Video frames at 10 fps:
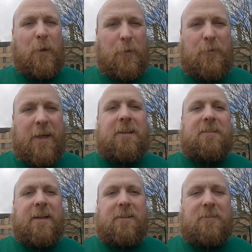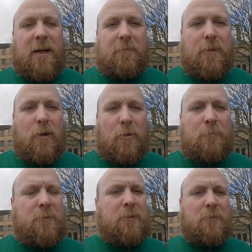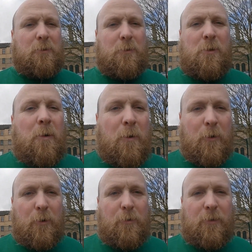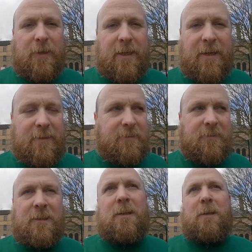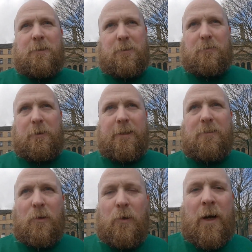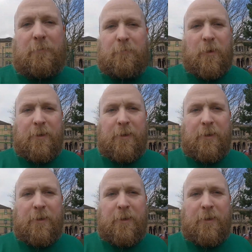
not trying to set Strava comms, so who really cares? Just ride slow, have